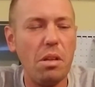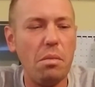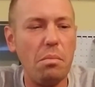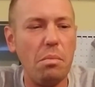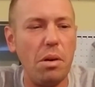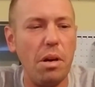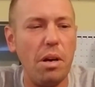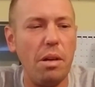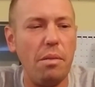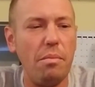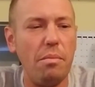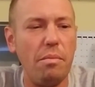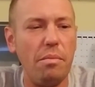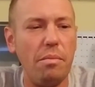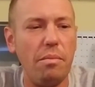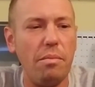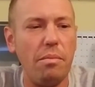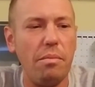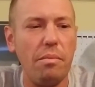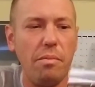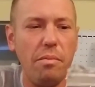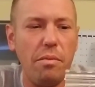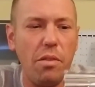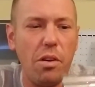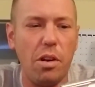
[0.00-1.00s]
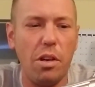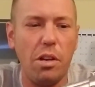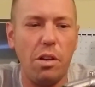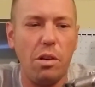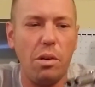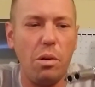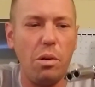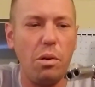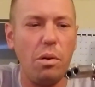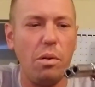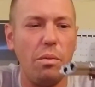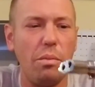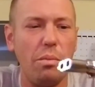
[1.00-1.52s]
But very
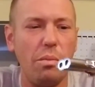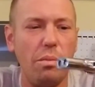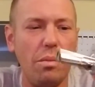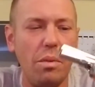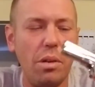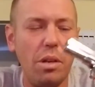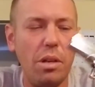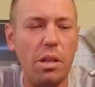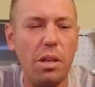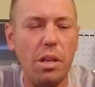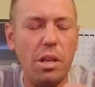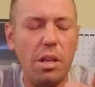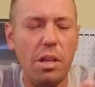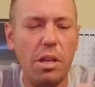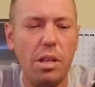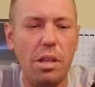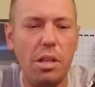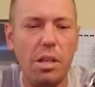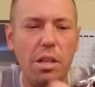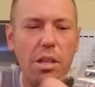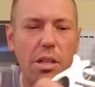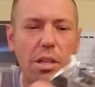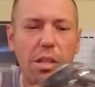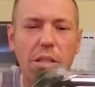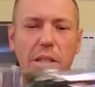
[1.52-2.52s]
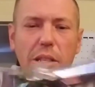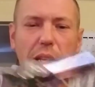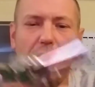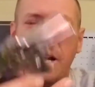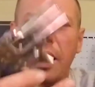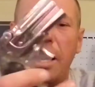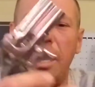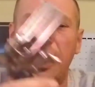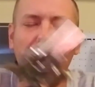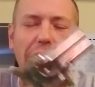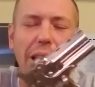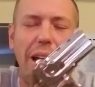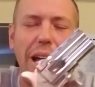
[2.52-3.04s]
cool. It's kind
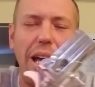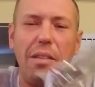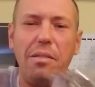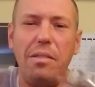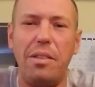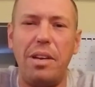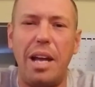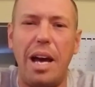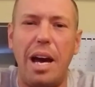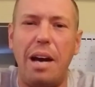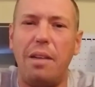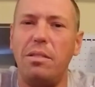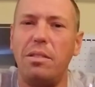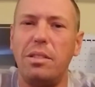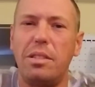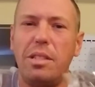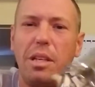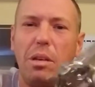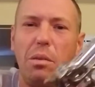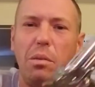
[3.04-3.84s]
of a novelty,